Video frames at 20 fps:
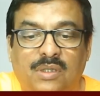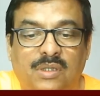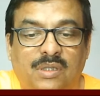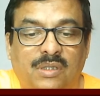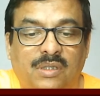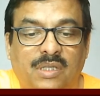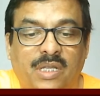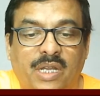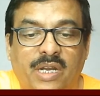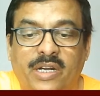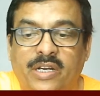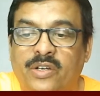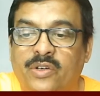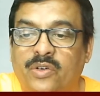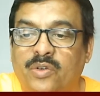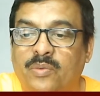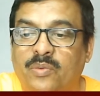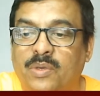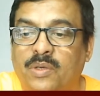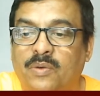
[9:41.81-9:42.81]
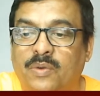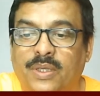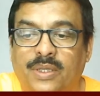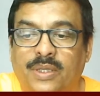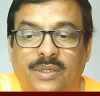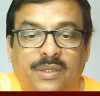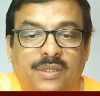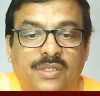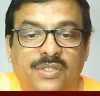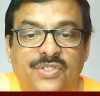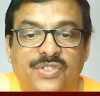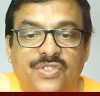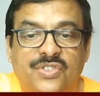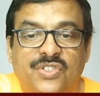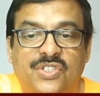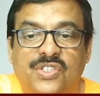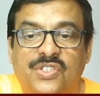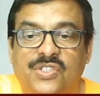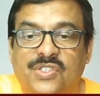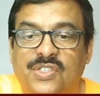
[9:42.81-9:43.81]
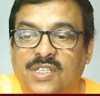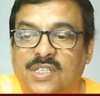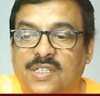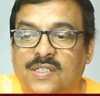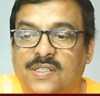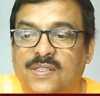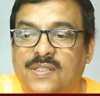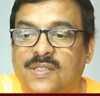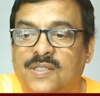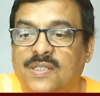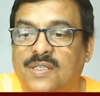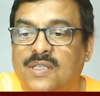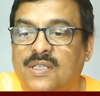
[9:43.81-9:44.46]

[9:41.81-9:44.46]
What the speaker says: knight into b1, g6